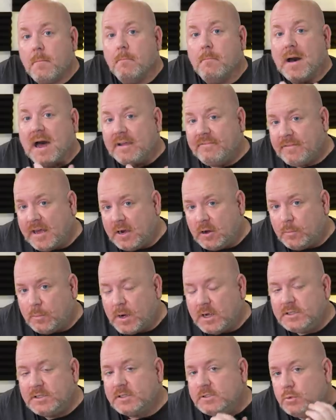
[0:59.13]
My final
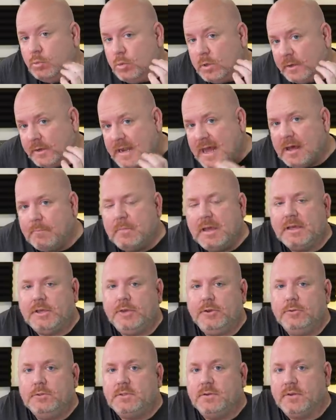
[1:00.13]
project will not make
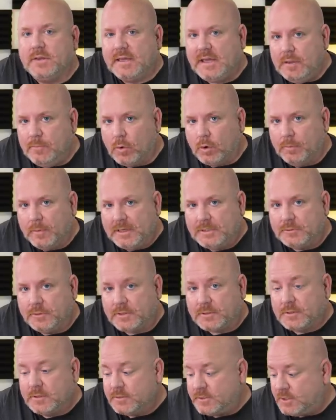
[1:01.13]
use of a keyboard
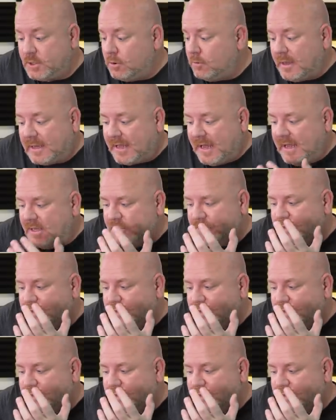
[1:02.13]
matrix, so I can't